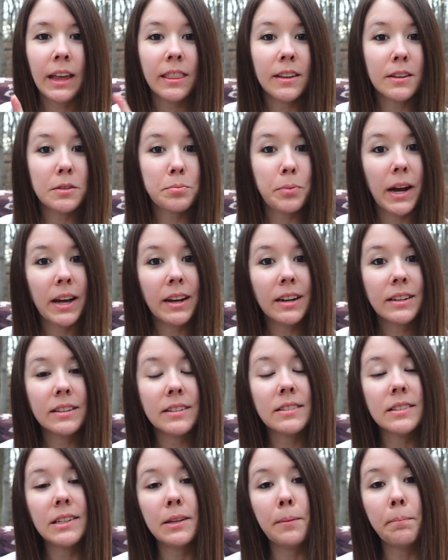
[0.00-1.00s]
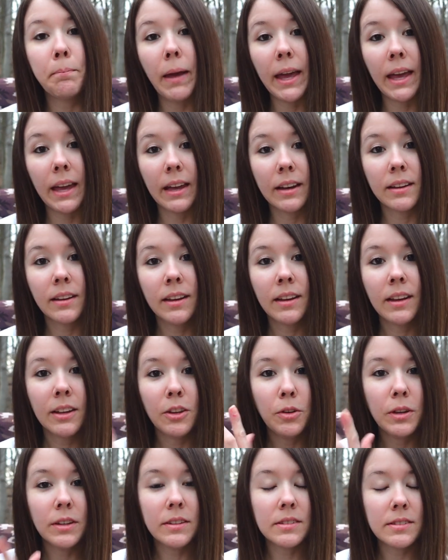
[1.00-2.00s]
This product is still made.
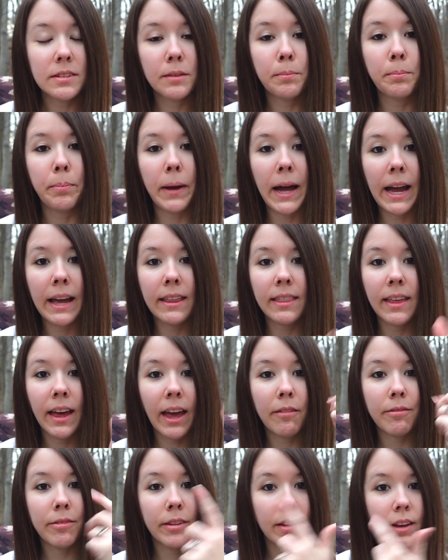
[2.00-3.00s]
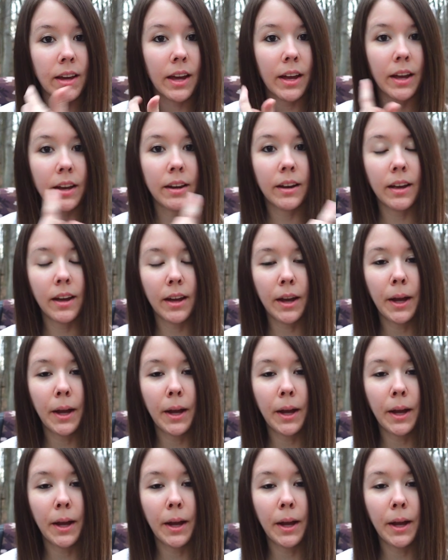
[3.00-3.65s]
You can still buy the Evian